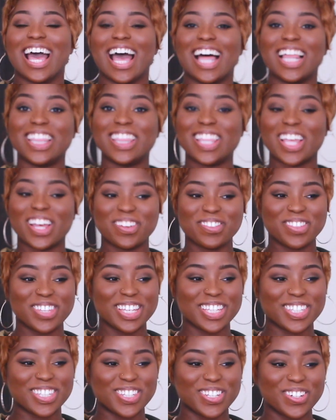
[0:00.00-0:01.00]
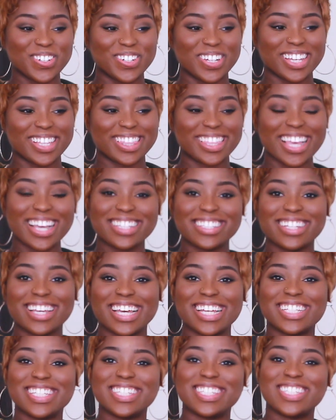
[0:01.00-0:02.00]
I love this unit. Thanks
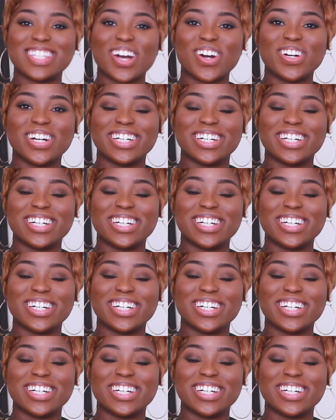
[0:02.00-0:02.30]
again to So